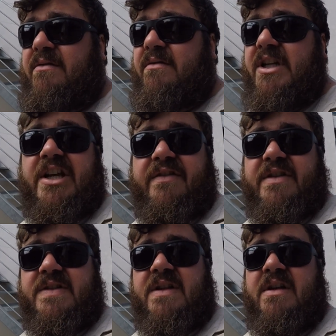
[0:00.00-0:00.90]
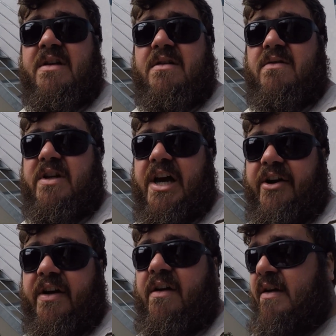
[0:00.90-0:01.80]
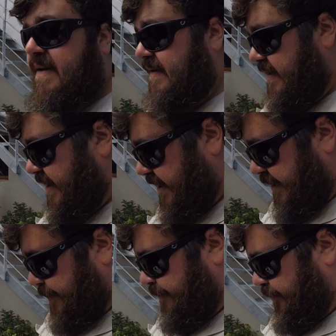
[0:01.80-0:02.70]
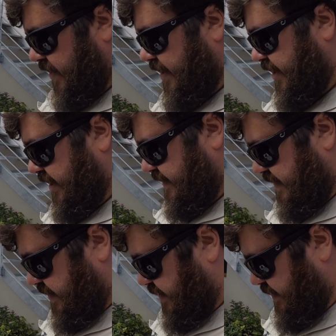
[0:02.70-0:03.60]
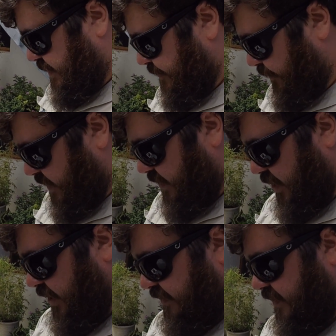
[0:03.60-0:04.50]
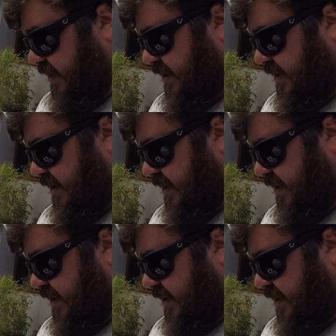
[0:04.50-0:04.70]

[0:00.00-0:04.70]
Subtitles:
leervis or garrick. Yeah, okay, so let's go on to